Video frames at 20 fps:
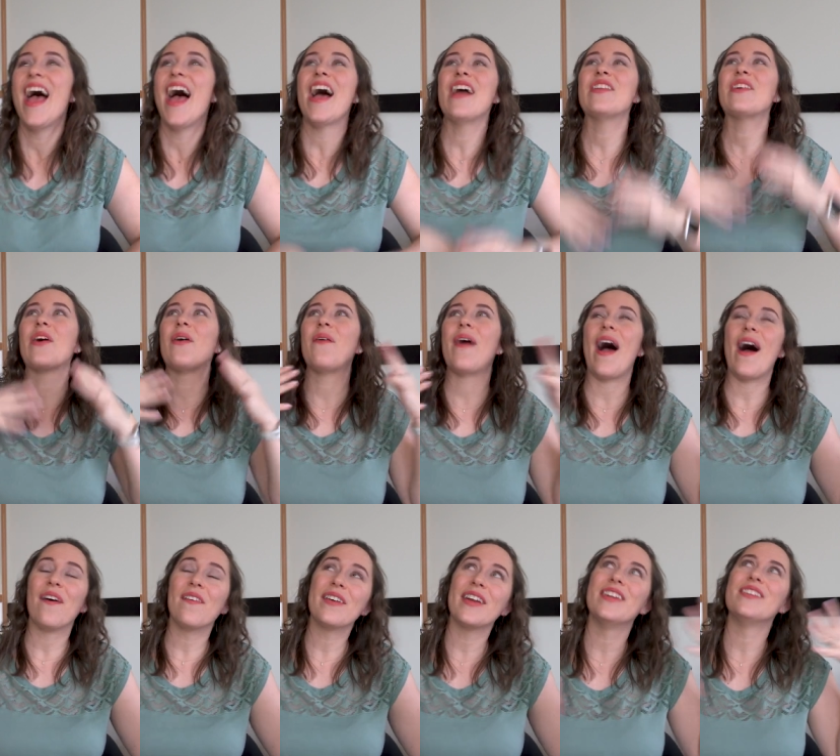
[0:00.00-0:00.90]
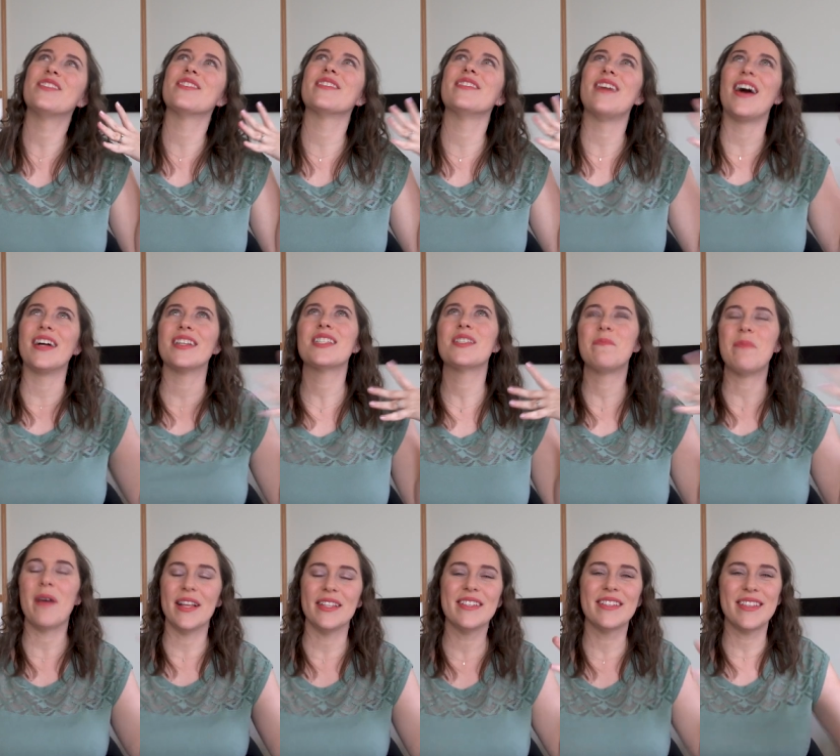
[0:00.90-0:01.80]
and go out and just not
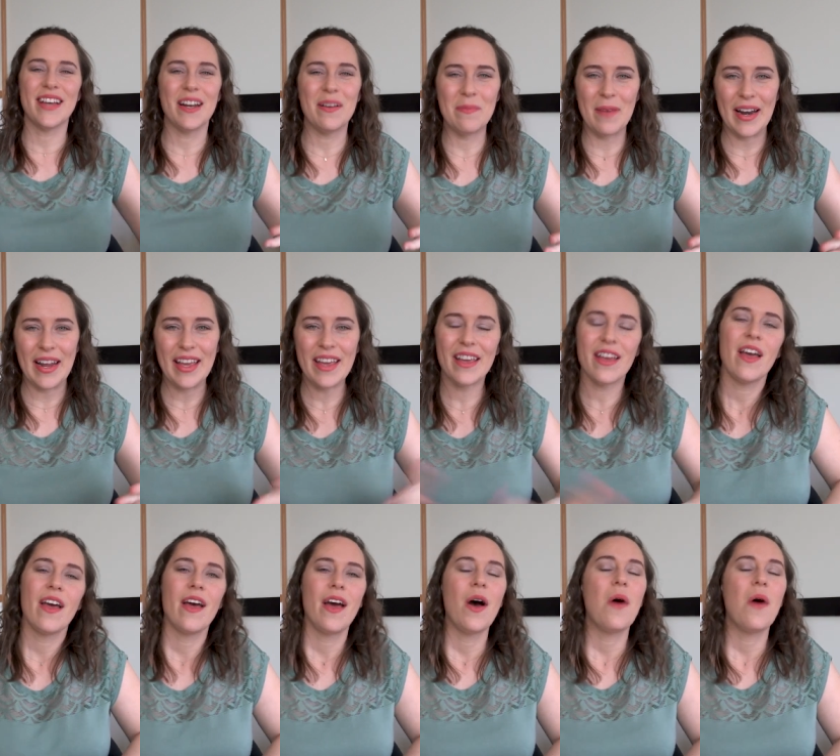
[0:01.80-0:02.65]
spend a ton of money,